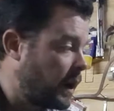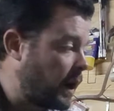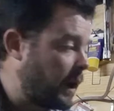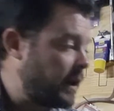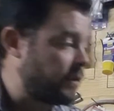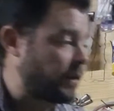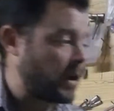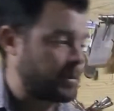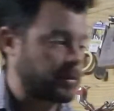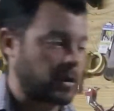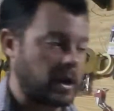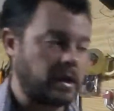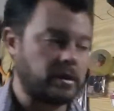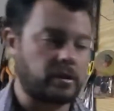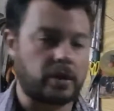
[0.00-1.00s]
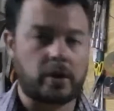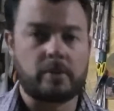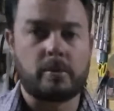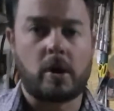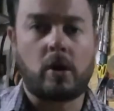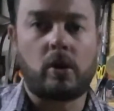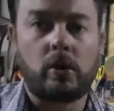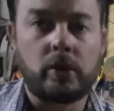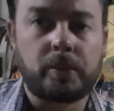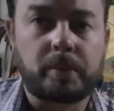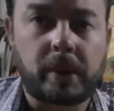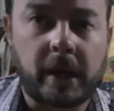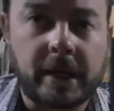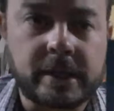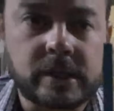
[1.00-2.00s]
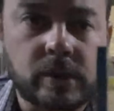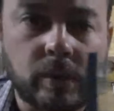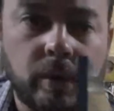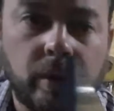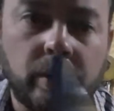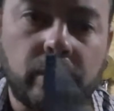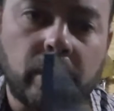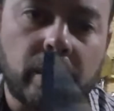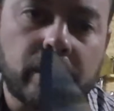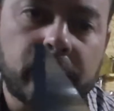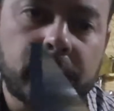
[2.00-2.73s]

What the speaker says: I have upgraded though. My old plates were a